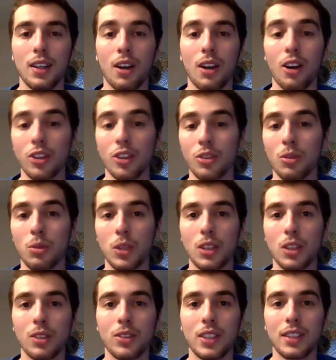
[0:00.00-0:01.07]
Also, we
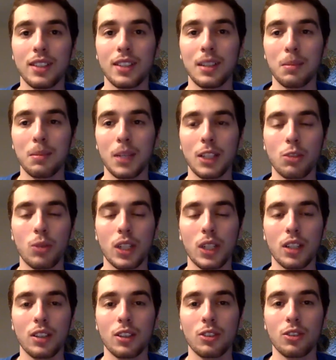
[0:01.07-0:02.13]
could see a team like New
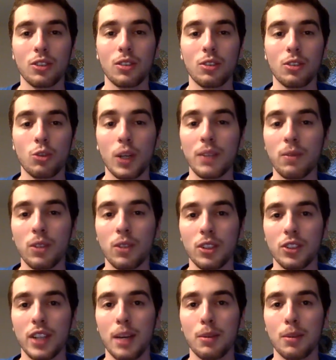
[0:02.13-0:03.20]
England trade for an
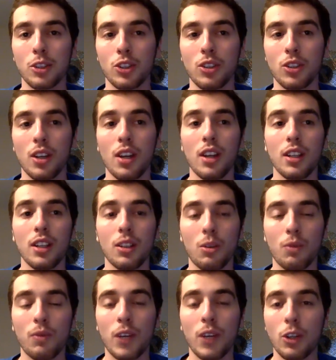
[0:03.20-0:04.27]
established, you
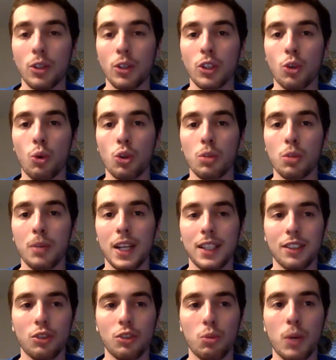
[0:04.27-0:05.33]
know, veteran
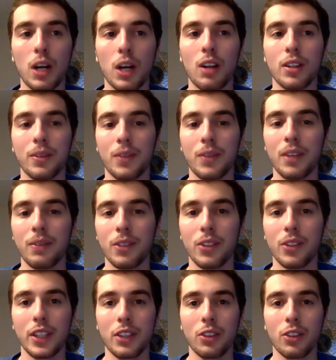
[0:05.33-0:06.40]
quarterback as well if they feel
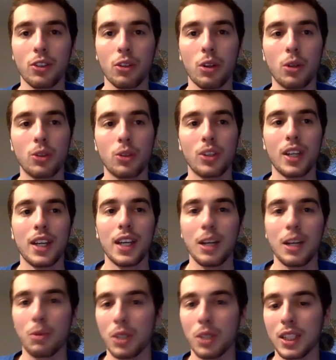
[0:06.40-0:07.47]
like they're close.
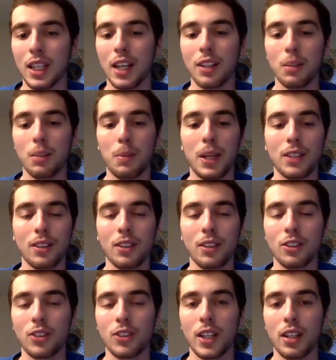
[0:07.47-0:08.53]
It really kind of depends on the
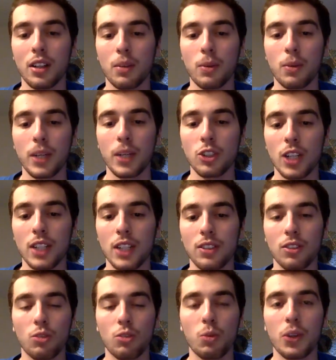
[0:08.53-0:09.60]
state of the
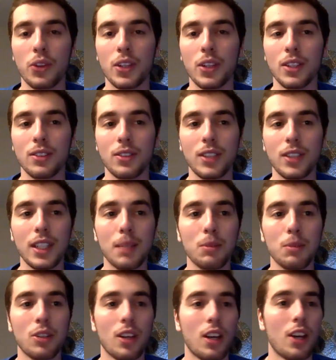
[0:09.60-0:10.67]
franchises with these teams.